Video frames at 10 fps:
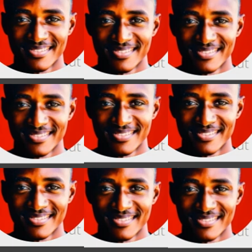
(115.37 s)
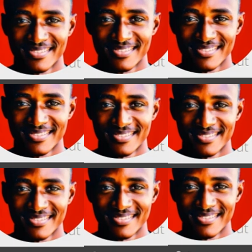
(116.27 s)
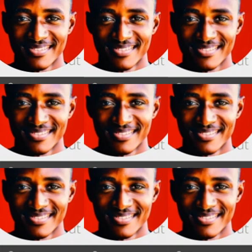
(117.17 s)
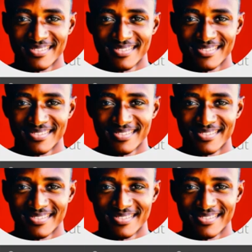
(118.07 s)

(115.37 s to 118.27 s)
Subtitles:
(no one is talking)